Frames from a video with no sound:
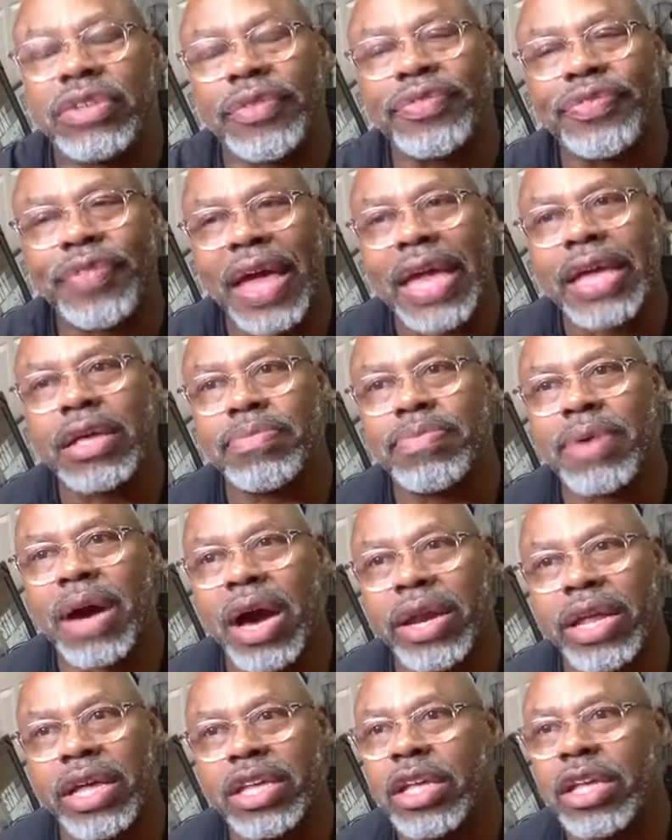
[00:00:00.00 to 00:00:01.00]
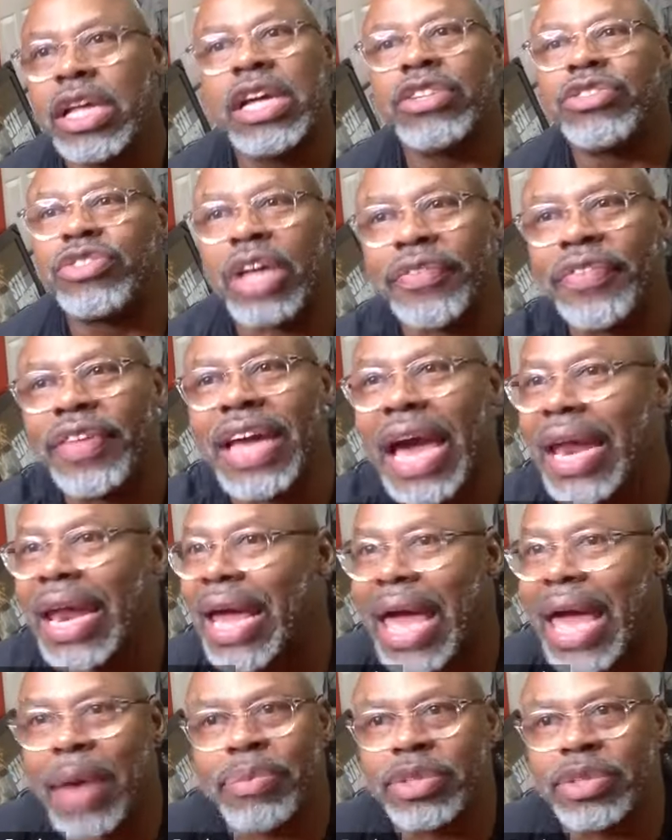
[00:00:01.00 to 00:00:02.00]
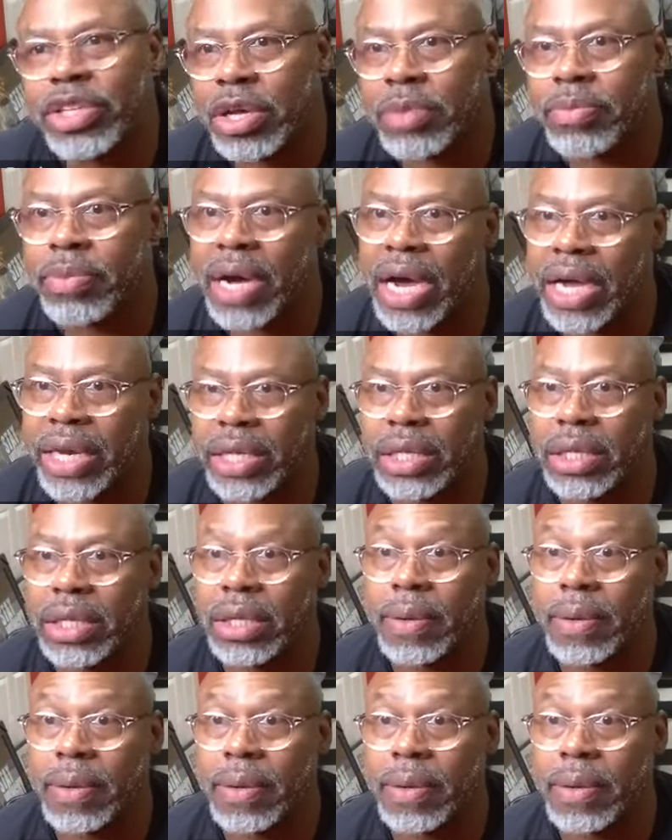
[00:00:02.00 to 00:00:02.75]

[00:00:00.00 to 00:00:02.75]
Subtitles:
think about it. Something got to happen to your body.